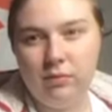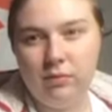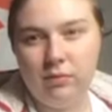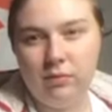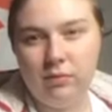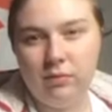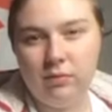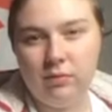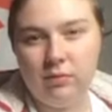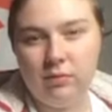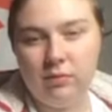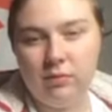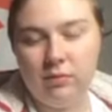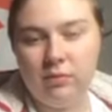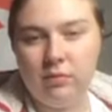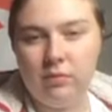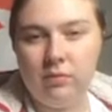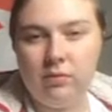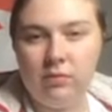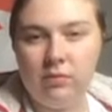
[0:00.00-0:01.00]

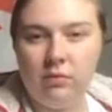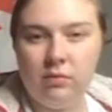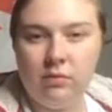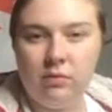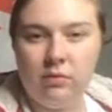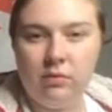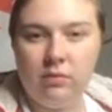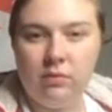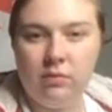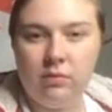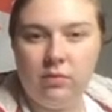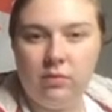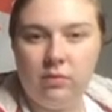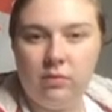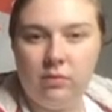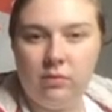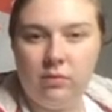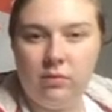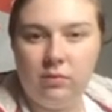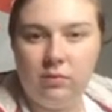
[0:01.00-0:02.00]

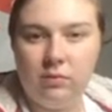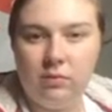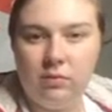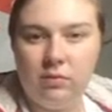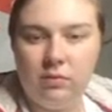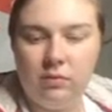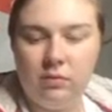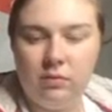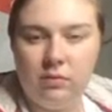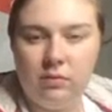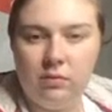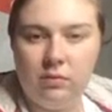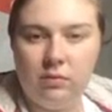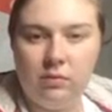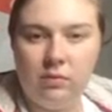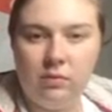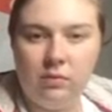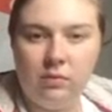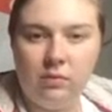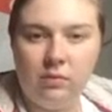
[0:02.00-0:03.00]

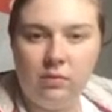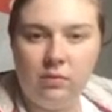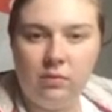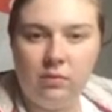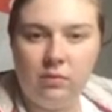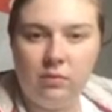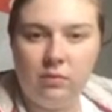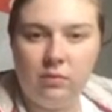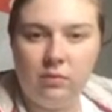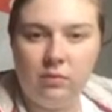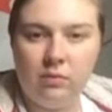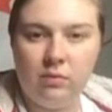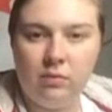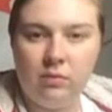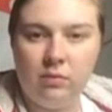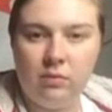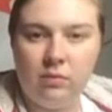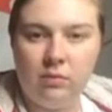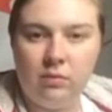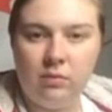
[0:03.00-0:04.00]

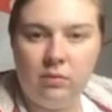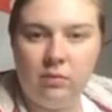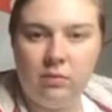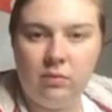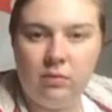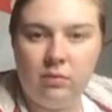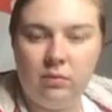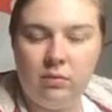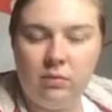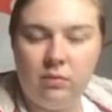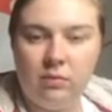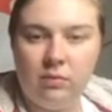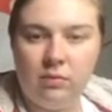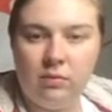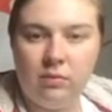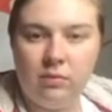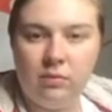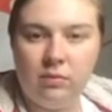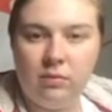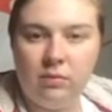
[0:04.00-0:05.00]

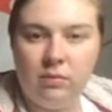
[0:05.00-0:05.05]
This person isn't speaking.